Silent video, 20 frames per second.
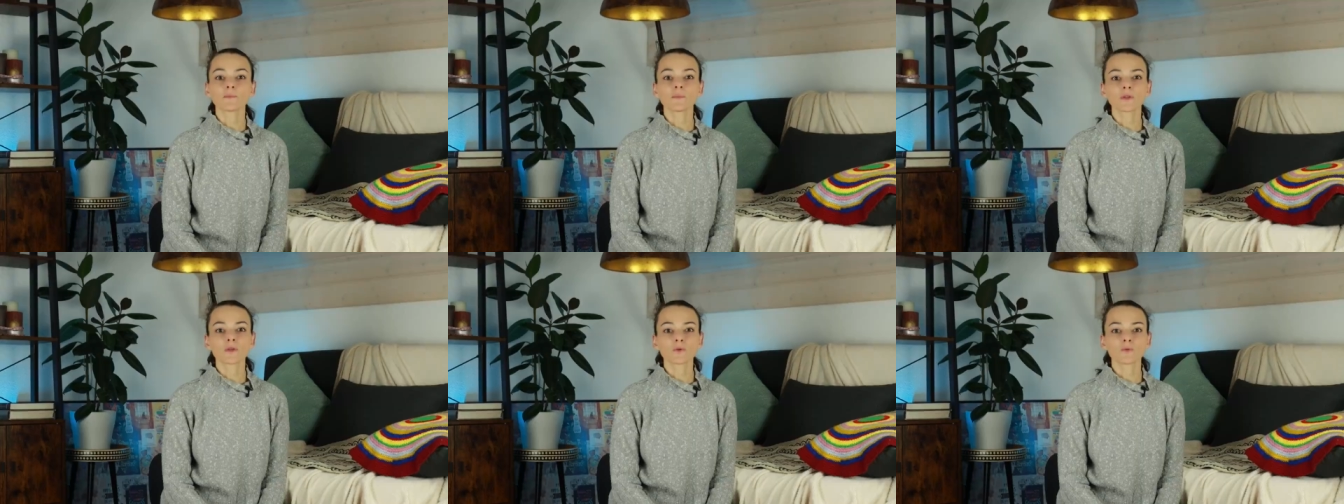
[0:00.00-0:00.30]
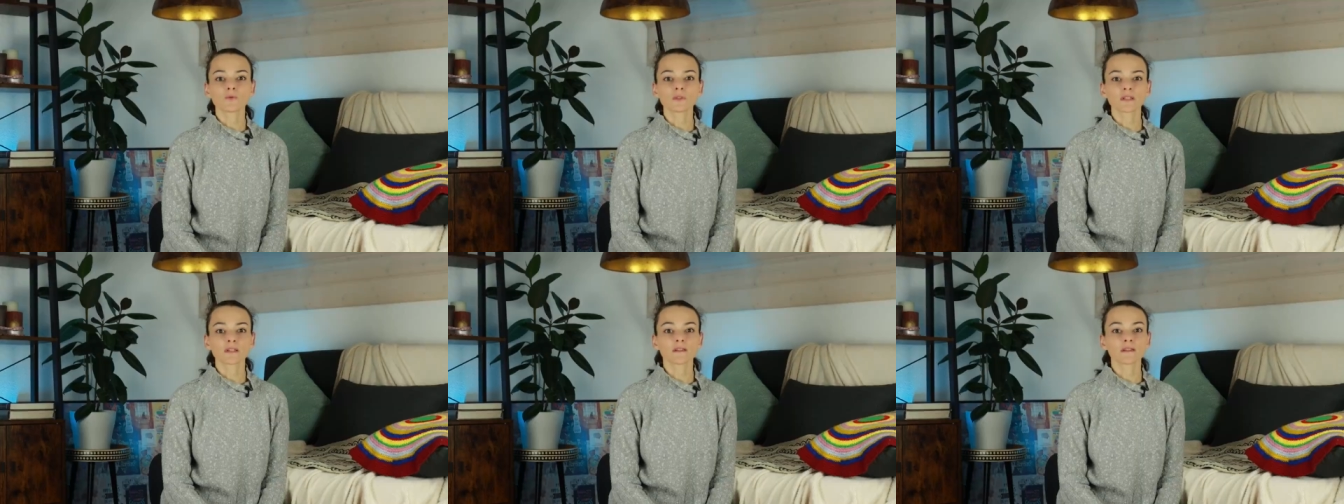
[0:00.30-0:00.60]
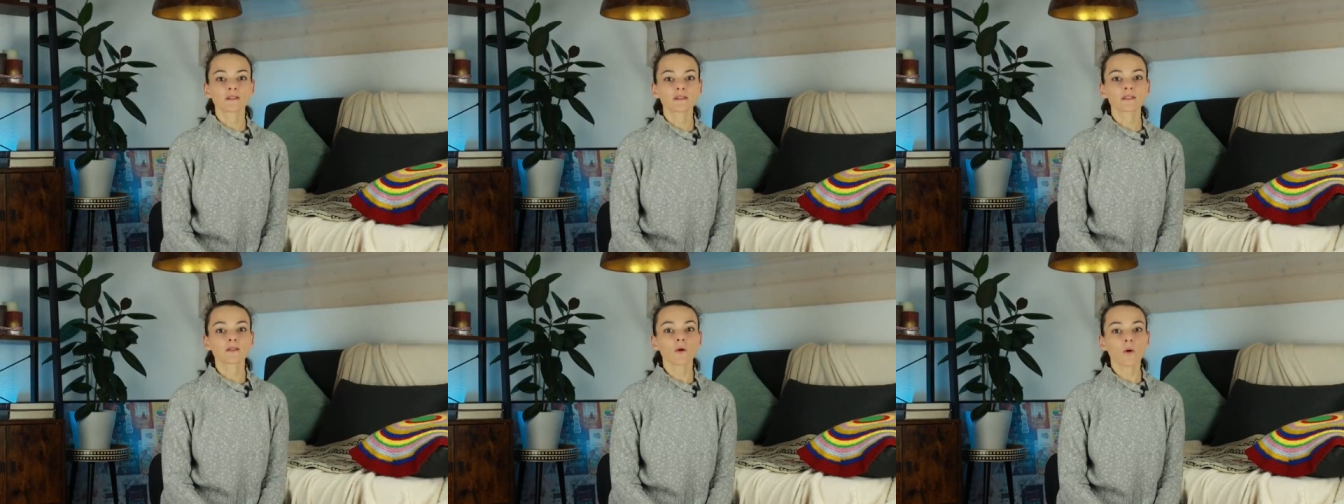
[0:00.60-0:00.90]

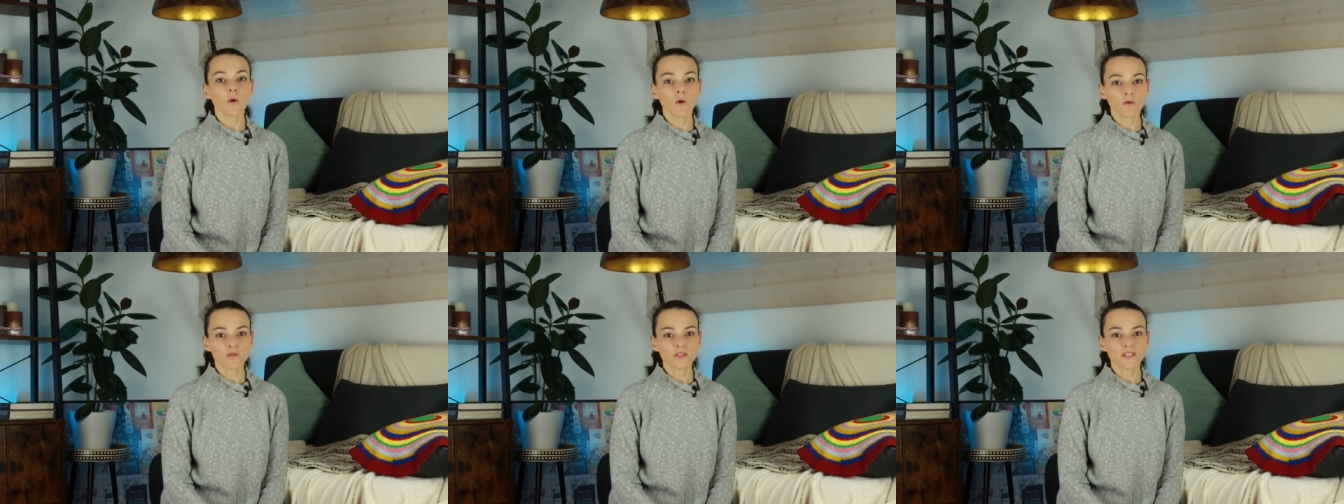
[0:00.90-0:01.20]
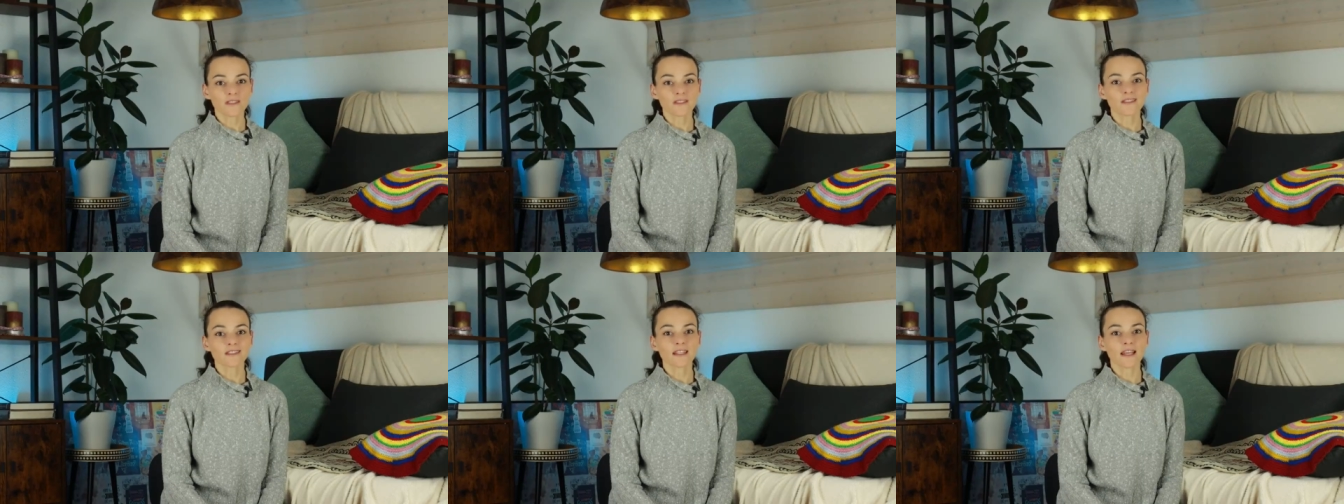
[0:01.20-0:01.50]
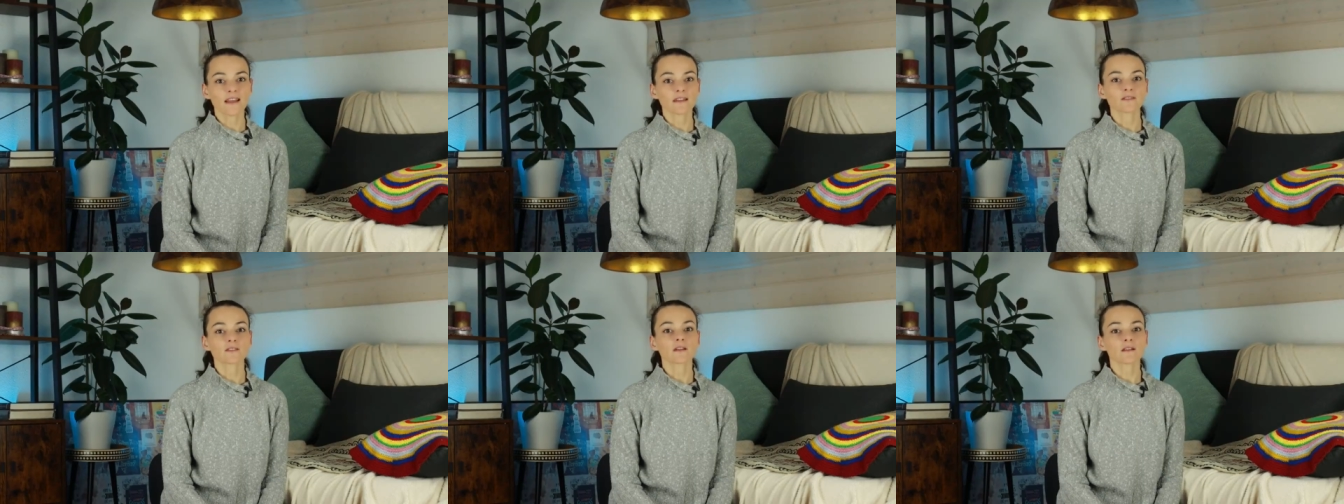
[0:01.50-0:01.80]
Munich's oldest
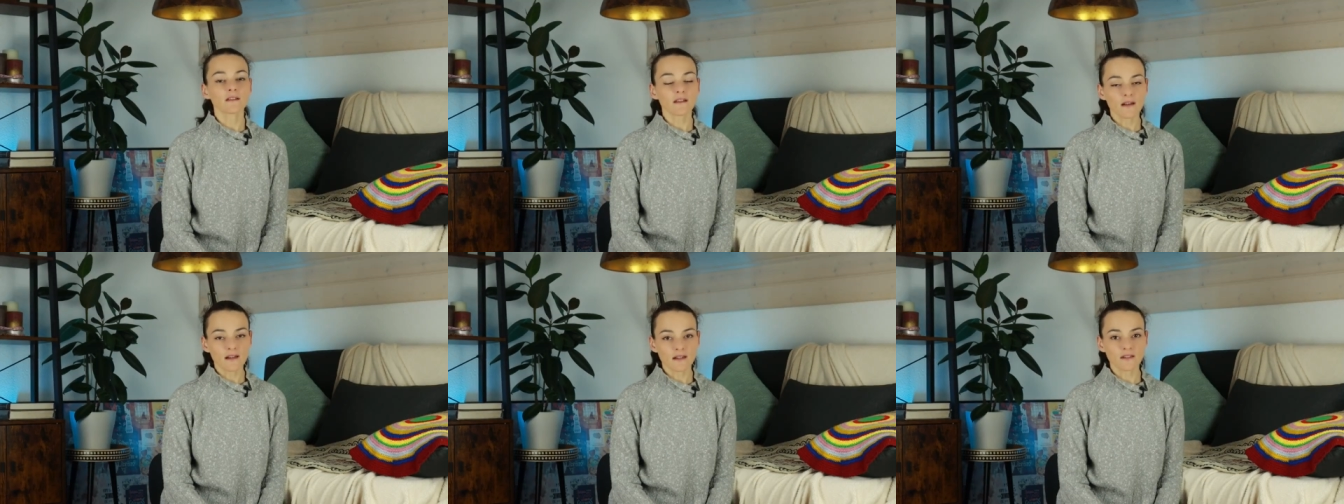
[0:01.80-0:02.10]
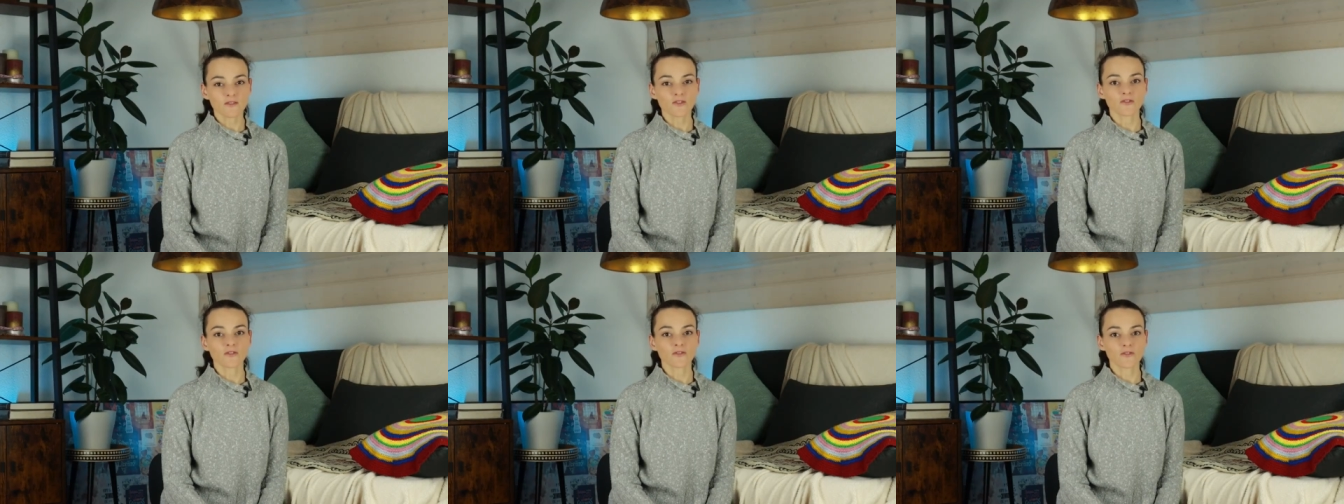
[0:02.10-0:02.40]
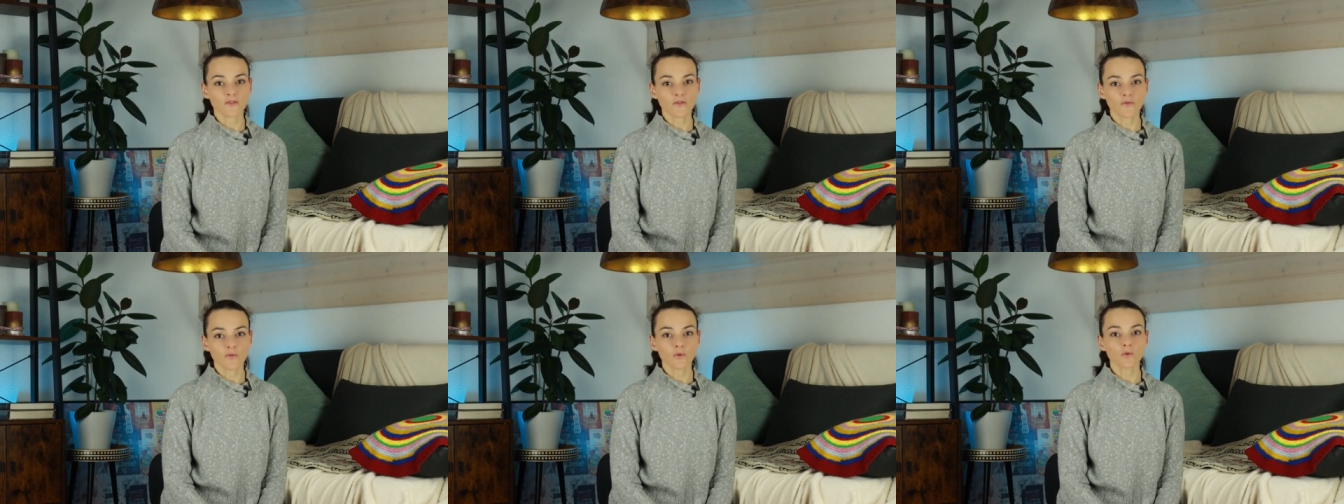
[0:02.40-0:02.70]
and
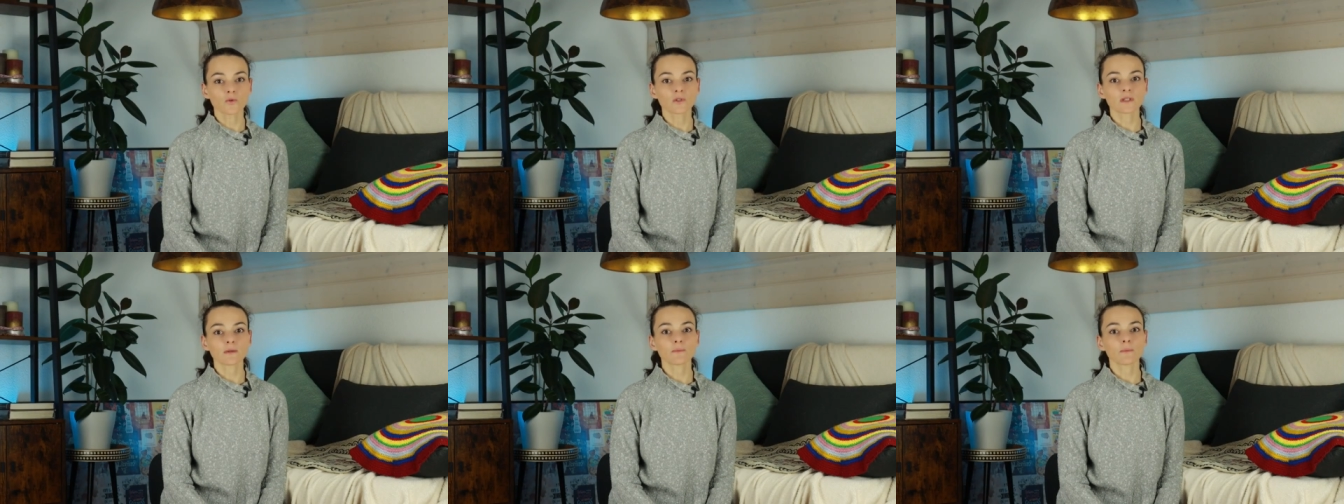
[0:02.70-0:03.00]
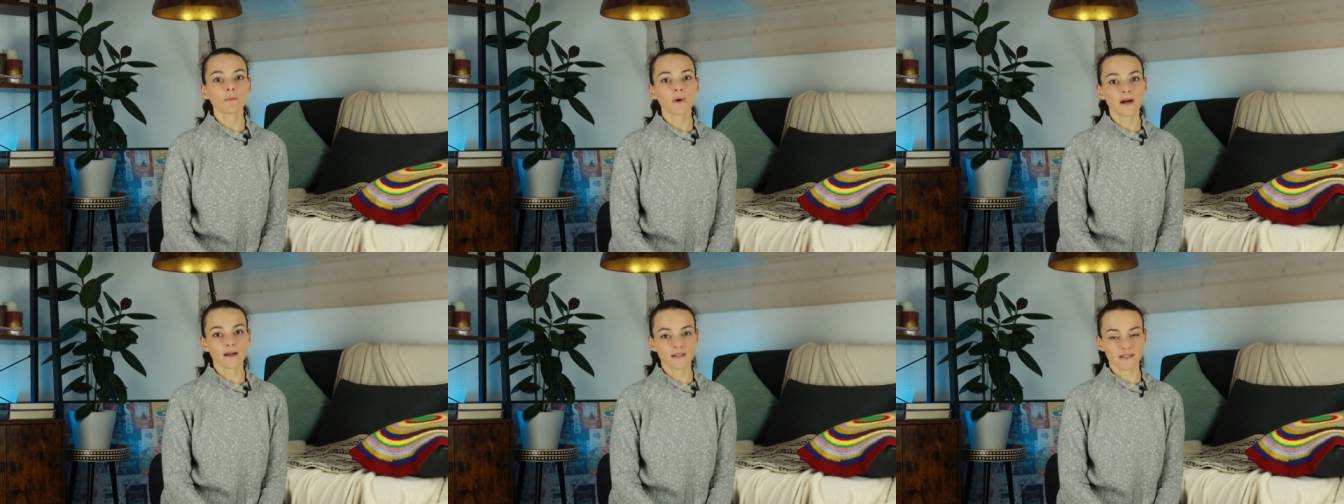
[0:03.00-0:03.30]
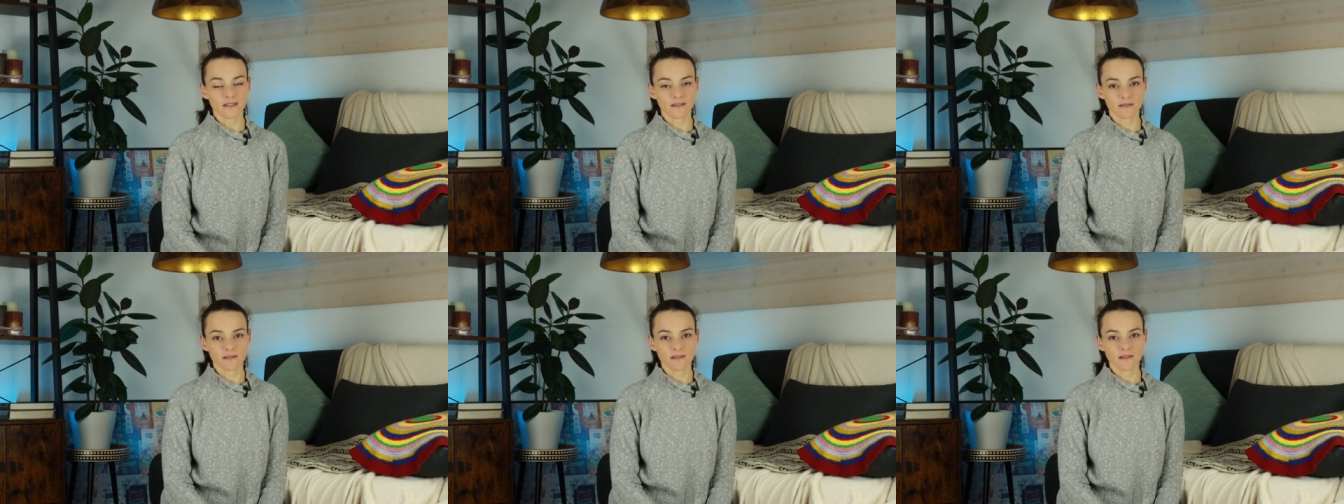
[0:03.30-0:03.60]
largest food
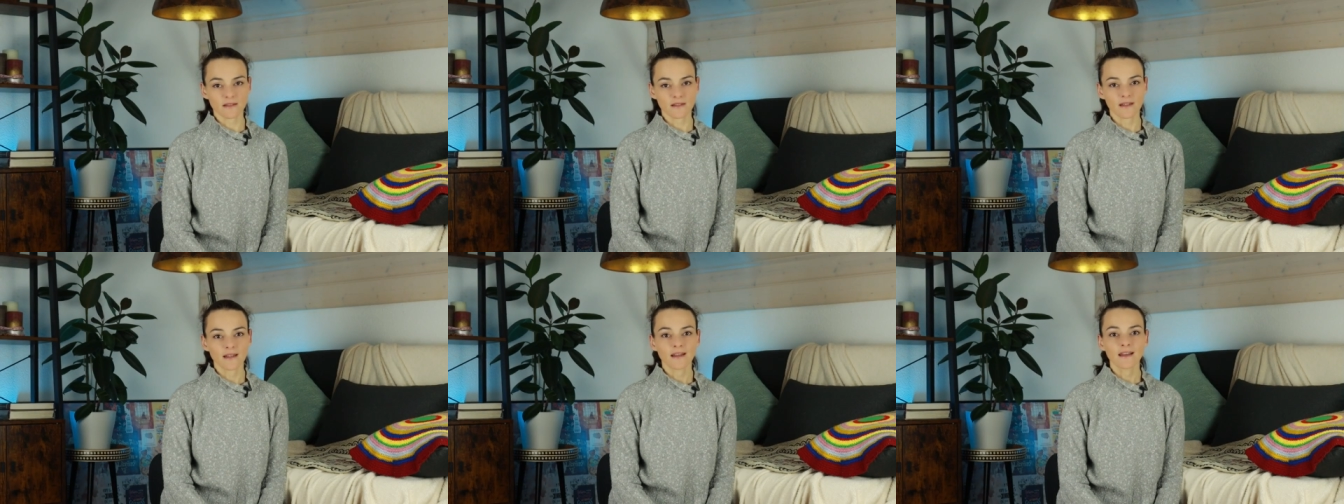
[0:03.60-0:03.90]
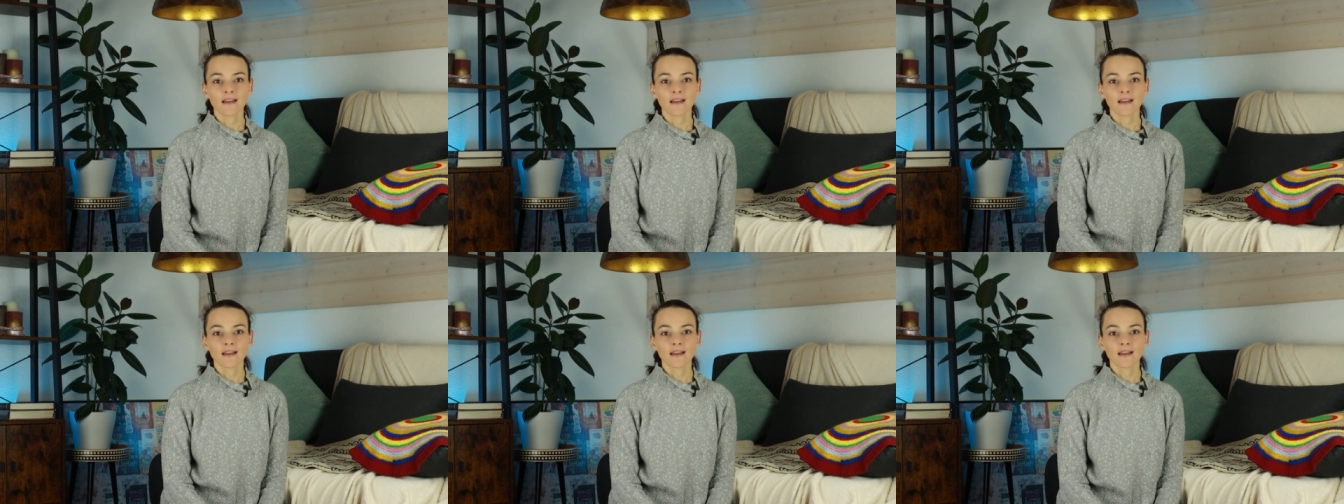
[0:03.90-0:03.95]
markets,